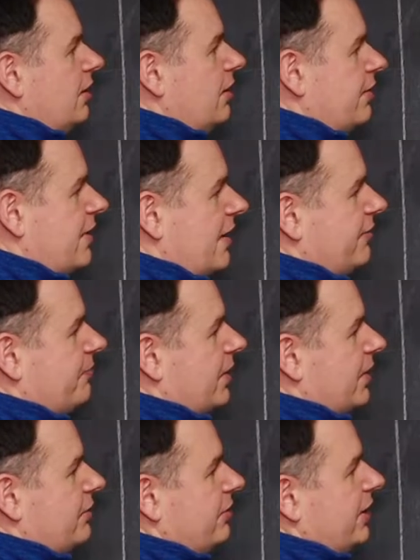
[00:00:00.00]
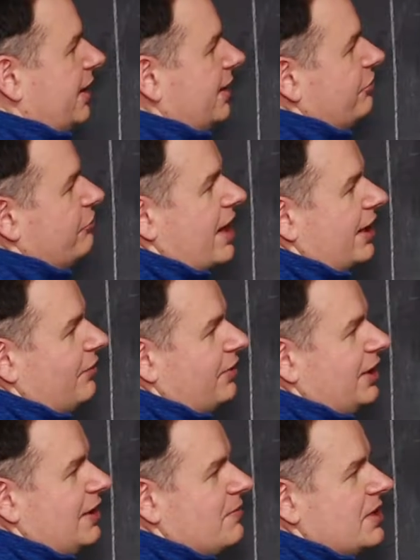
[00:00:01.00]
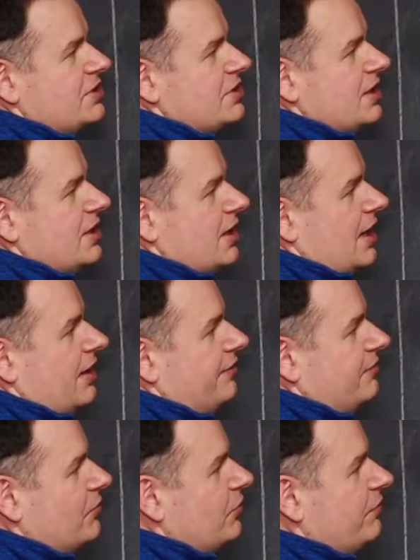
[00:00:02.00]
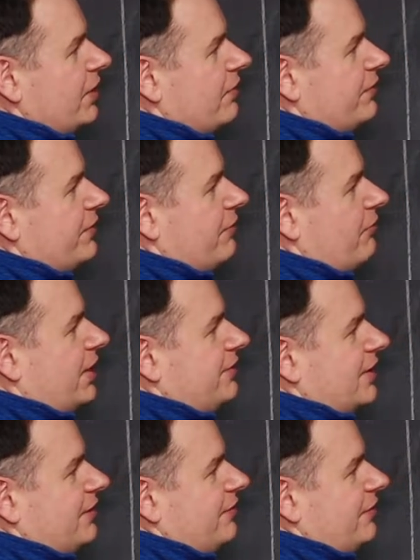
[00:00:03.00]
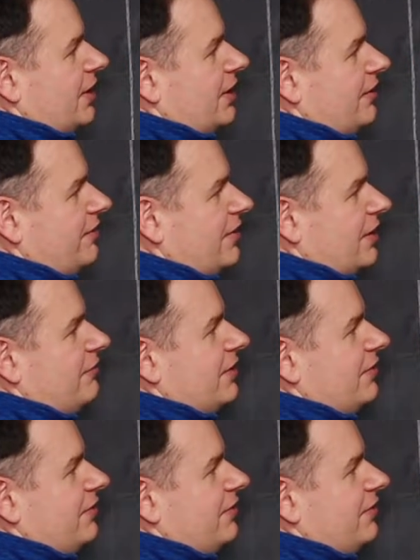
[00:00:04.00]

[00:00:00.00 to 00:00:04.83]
That's by clicking and dragging on the image, and as you move it over to the right hand side, instead of it